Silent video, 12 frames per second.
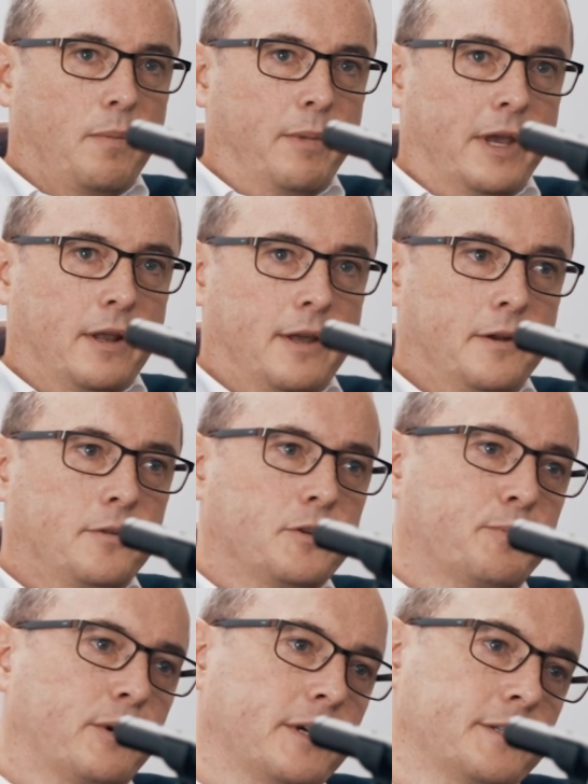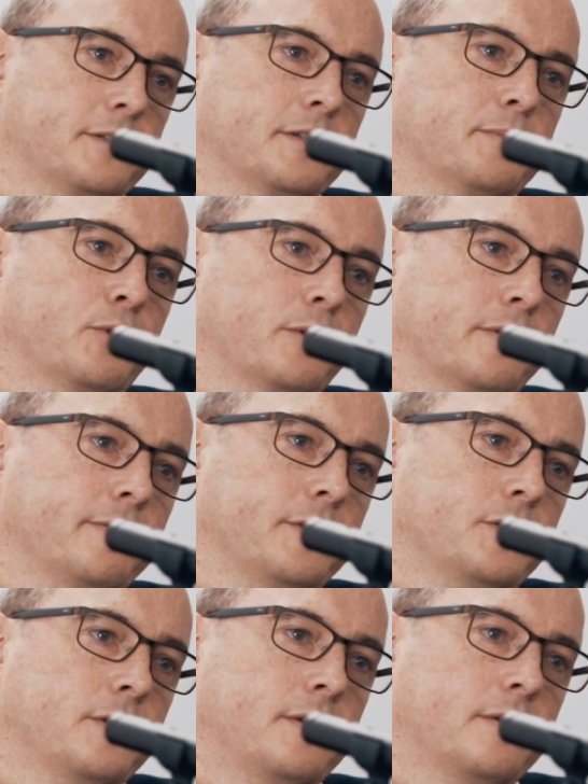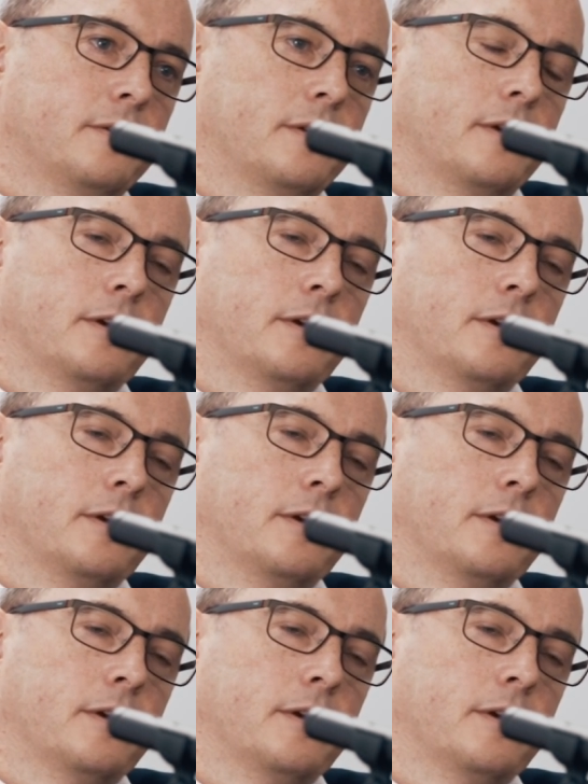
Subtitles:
make a lot of those processes more efficient.